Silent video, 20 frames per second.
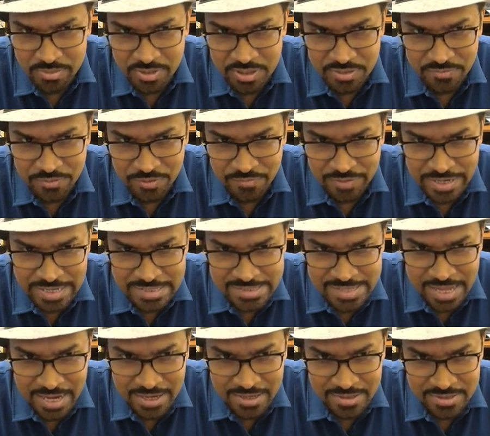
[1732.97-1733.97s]
for various
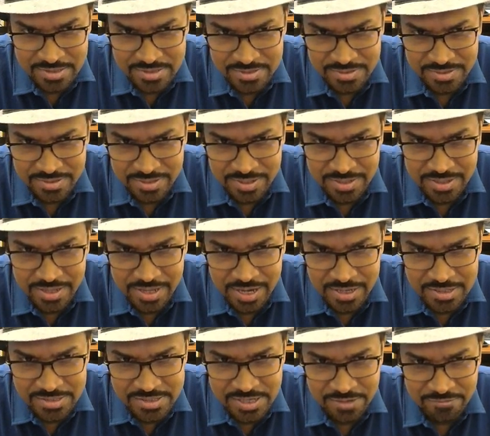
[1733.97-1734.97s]
characters. Hindi
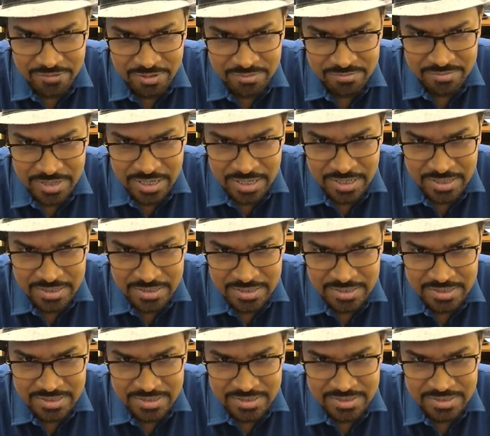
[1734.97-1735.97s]
characters start from uh,
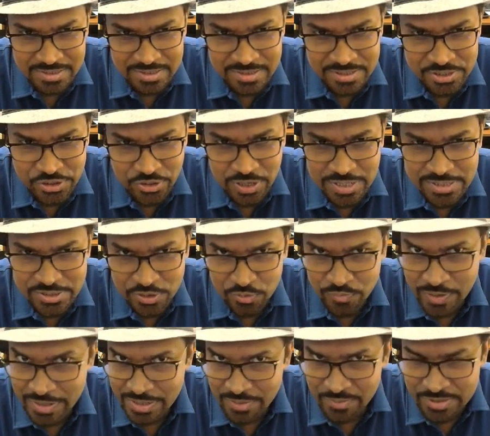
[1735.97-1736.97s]

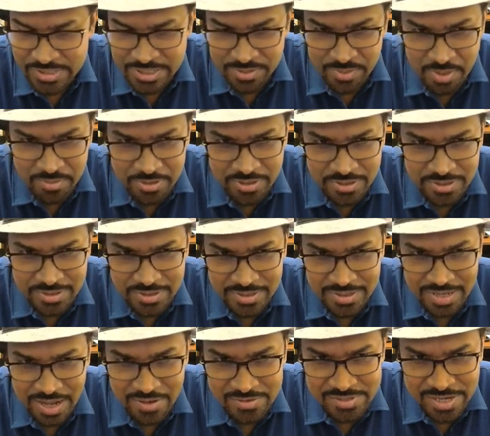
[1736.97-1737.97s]
0905, that much I remember.
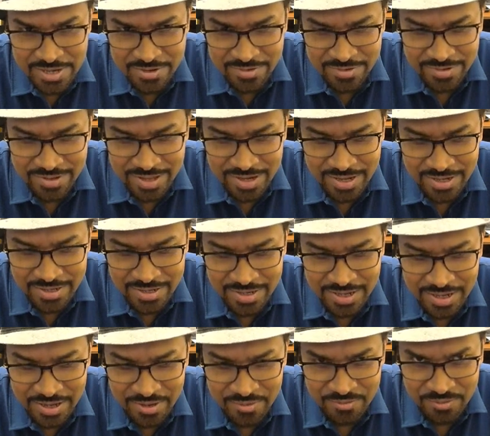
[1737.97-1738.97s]
I was trying to recollect
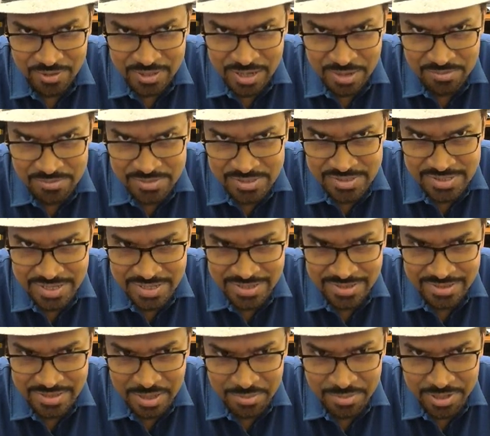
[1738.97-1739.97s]
uh, what comes in
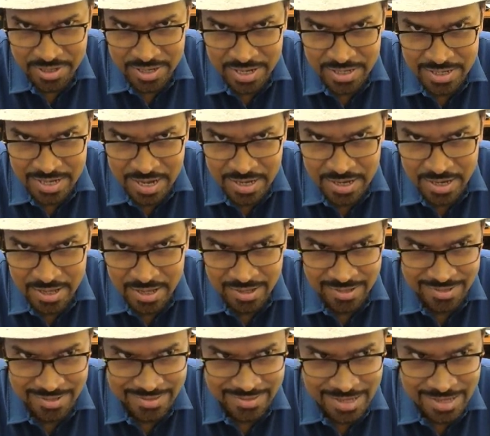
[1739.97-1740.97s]
Tamil and Kannada
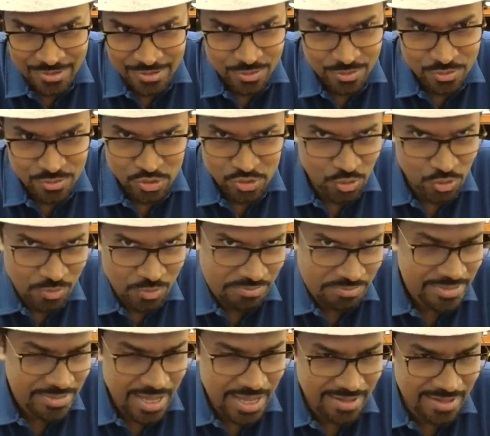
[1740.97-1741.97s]
and Telugu. So
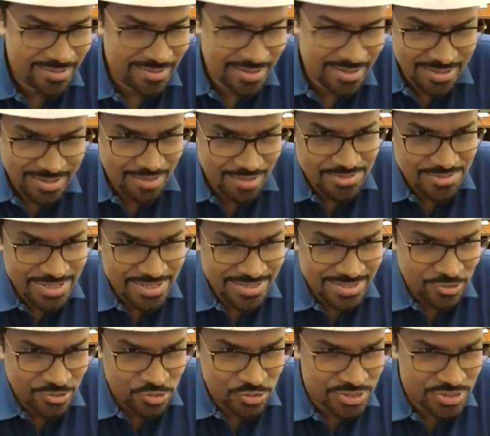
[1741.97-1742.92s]
yeah, it comes in those